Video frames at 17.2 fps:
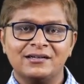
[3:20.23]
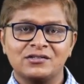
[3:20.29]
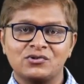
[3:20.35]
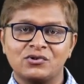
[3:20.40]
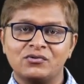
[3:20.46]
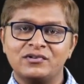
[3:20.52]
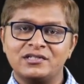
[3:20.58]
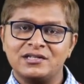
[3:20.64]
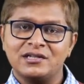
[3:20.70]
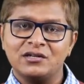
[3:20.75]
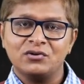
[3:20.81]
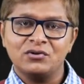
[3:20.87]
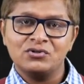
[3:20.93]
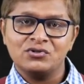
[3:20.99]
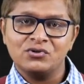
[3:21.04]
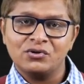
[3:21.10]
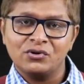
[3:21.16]
So, which
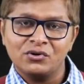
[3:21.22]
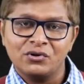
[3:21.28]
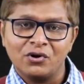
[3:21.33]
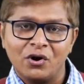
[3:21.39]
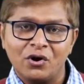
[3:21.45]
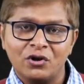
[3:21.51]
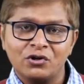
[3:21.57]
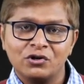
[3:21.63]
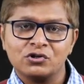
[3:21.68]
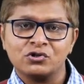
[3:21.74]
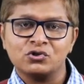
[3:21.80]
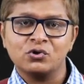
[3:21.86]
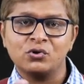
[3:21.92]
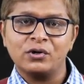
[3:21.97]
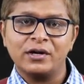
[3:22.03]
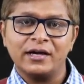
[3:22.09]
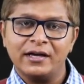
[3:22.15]
includes, you know, all your
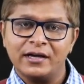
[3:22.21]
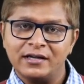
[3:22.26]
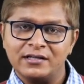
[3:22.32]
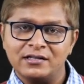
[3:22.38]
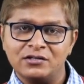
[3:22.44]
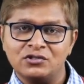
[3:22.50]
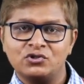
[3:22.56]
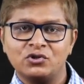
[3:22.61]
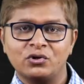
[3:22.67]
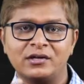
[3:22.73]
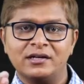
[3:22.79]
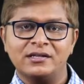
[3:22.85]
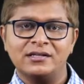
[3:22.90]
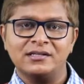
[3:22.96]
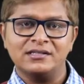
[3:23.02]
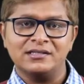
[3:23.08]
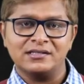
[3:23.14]
storage,
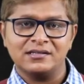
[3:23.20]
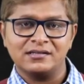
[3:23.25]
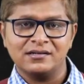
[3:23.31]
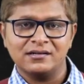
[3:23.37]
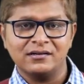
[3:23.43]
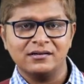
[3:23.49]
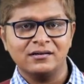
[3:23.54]
insurance,